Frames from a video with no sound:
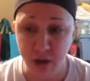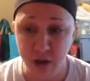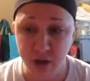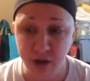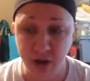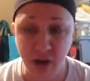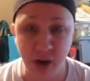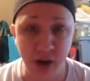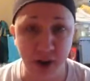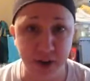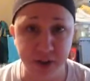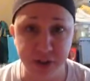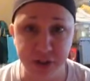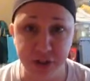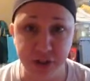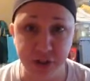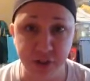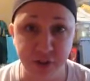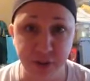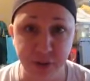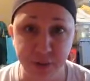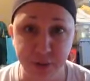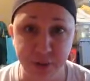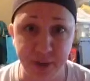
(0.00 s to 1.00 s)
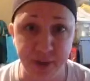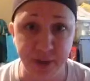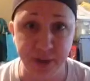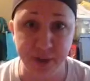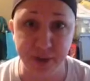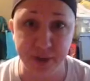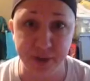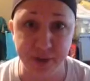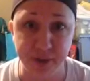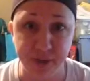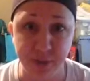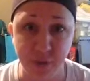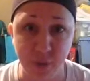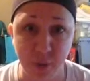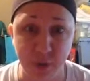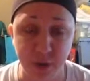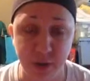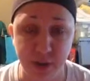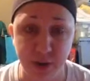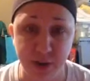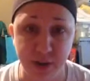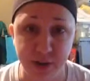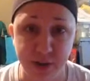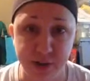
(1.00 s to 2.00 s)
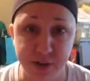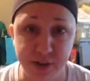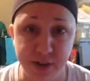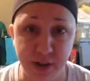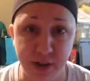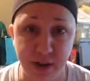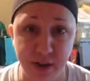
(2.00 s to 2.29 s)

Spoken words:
gosh, 3 years, 4 years.